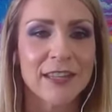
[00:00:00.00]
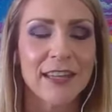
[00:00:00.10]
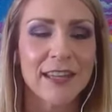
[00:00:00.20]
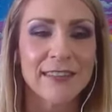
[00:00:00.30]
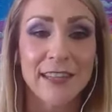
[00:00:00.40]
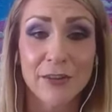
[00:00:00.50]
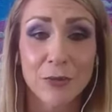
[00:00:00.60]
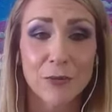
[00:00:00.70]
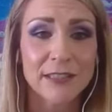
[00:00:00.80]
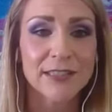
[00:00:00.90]
and they're
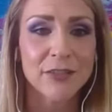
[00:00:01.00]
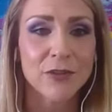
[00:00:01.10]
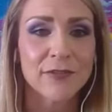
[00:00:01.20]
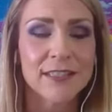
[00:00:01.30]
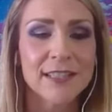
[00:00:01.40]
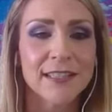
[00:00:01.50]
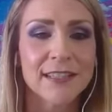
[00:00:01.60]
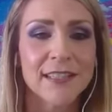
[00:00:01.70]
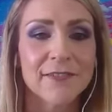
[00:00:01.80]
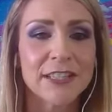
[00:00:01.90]
the ones that oversee
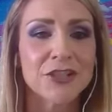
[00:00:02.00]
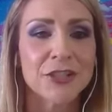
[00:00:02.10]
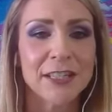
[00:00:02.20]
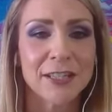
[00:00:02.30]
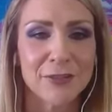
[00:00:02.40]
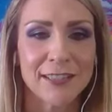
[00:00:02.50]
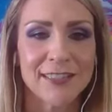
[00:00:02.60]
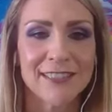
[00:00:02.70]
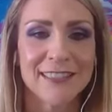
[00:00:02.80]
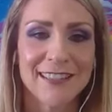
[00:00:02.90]
the eviction hearings.